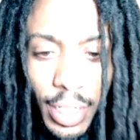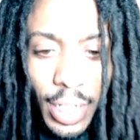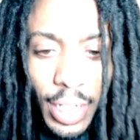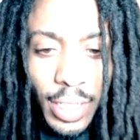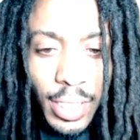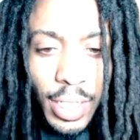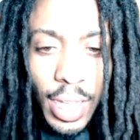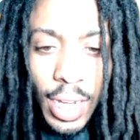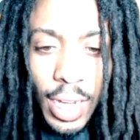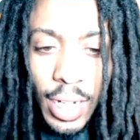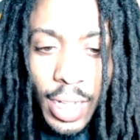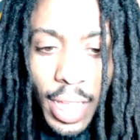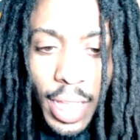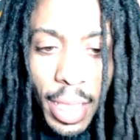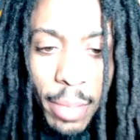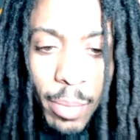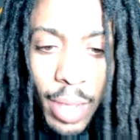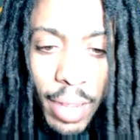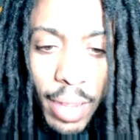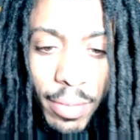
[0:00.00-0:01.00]
Now she kind of
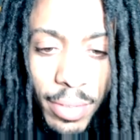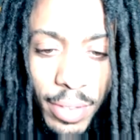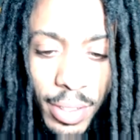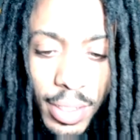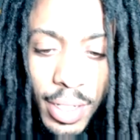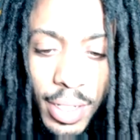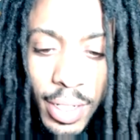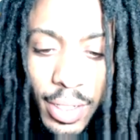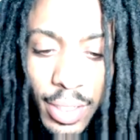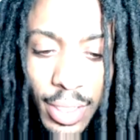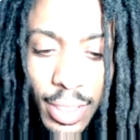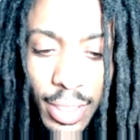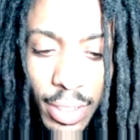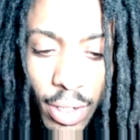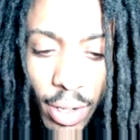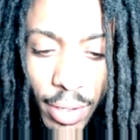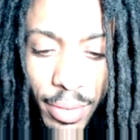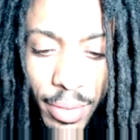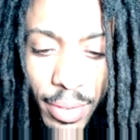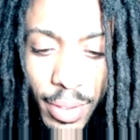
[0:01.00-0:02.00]
came back for the nail in the
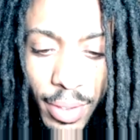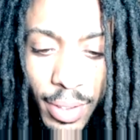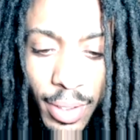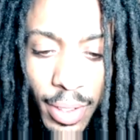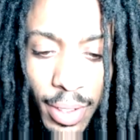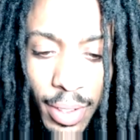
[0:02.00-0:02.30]
coffin.